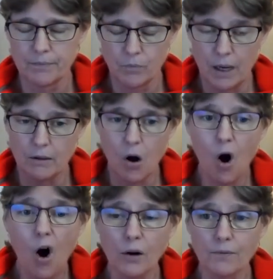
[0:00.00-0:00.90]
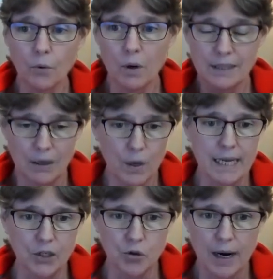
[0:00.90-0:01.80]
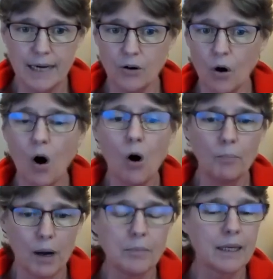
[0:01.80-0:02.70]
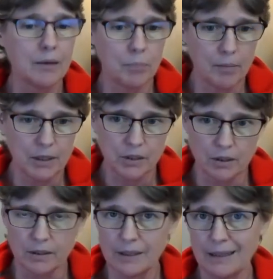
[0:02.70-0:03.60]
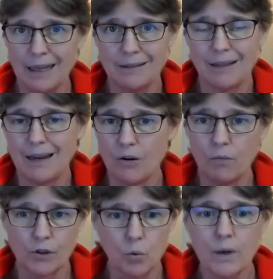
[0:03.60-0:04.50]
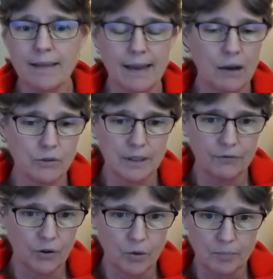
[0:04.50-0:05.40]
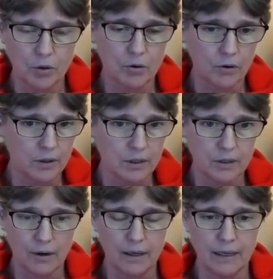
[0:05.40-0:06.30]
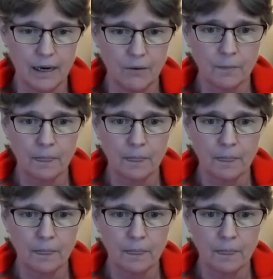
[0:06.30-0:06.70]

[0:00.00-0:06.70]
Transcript: well, all of the ones that we can trade are all public and permissionless. And that's like over 20,000 different cryptocurrencies right now,